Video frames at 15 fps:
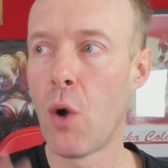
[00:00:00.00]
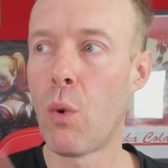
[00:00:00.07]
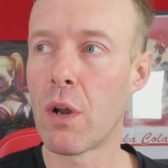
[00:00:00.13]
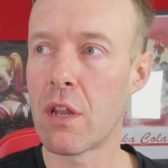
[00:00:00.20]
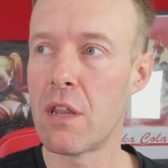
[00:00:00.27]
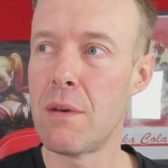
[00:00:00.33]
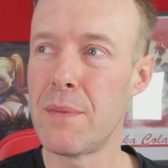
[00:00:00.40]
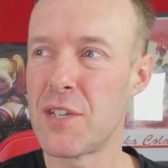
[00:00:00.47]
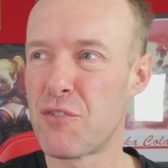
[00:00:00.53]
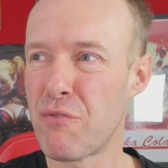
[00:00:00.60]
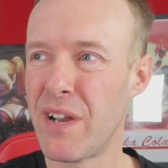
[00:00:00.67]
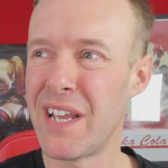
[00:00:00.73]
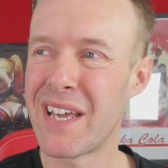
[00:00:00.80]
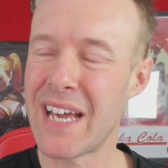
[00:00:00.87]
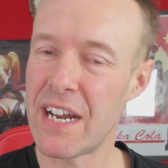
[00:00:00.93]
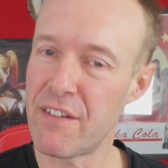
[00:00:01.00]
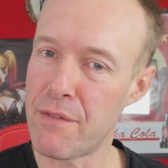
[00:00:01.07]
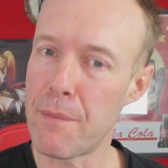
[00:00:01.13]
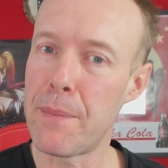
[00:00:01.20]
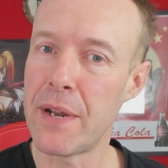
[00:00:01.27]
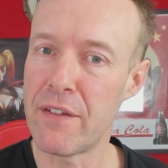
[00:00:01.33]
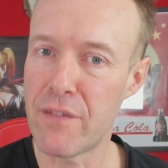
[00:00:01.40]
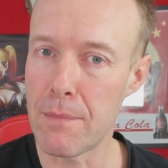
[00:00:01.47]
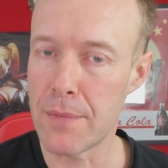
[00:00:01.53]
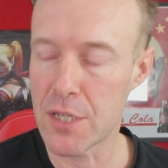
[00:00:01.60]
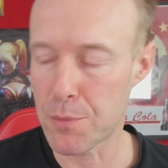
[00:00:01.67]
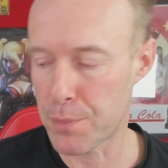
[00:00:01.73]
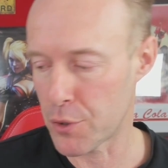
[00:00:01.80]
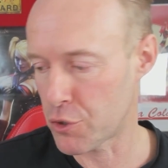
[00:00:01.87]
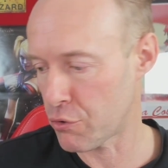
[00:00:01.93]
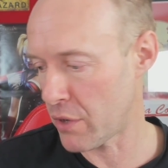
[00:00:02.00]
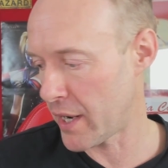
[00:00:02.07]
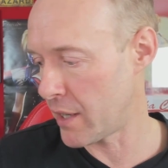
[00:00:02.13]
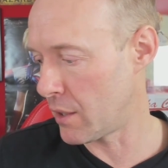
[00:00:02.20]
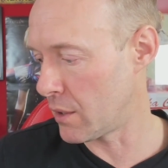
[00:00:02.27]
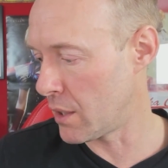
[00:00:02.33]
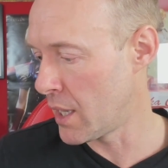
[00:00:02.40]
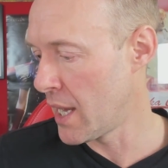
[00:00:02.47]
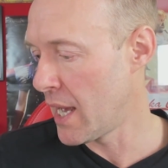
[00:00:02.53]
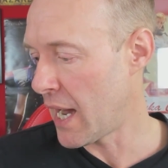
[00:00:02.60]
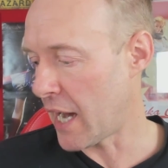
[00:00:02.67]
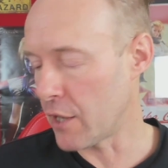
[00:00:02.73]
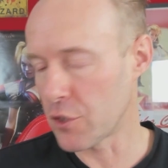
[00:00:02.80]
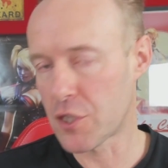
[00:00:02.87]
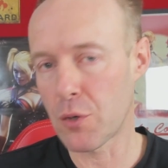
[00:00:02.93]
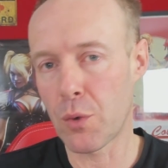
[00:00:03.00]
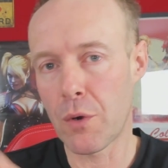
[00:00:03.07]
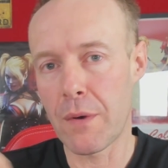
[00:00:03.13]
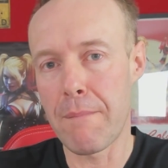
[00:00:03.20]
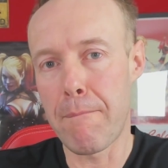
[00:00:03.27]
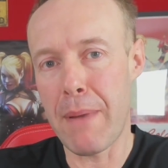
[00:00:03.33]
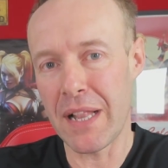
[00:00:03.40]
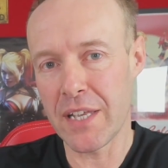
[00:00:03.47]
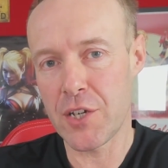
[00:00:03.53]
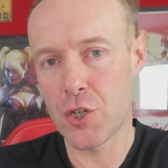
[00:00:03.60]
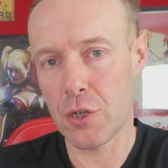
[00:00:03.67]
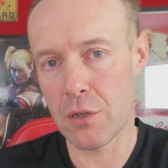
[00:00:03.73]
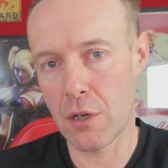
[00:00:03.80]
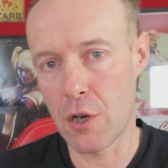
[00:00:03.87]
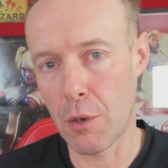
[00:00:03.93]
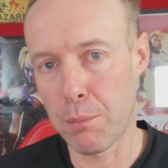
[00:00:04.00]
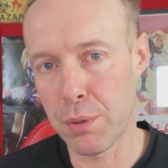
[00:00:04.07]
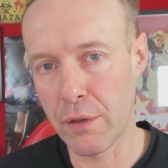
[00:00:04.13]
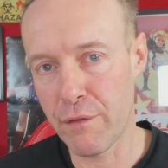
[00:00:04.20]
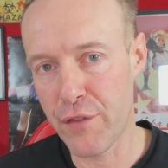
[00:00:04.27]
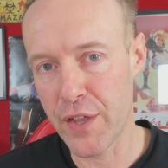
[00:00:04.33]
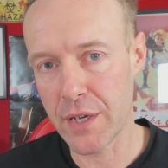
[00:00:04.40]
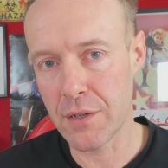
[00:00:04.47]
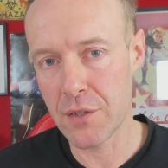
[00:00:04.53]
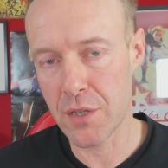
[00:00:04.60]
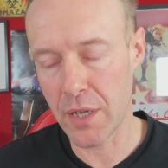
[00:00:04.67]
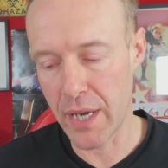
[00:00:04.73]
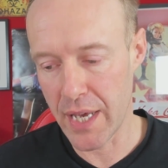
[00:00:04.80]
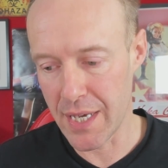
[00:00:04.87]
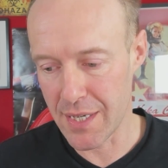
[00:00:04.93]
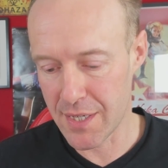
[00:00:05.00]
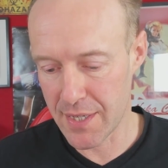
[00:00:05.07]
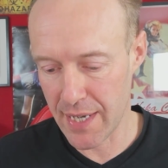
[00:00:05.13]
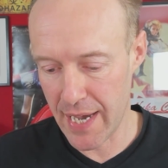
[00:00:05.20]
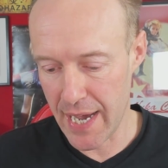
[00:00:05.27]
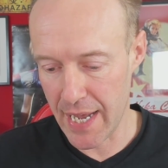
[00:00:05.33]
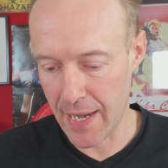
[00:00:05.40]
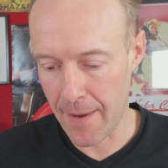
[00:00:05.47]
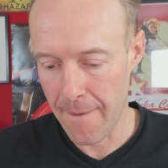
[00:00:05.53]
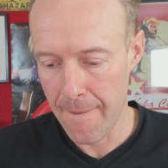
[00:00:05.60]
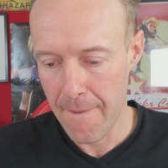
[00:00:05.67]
One of them is really kind of a bit of a misportrayal. I also want to embellish on a couple of things that he said.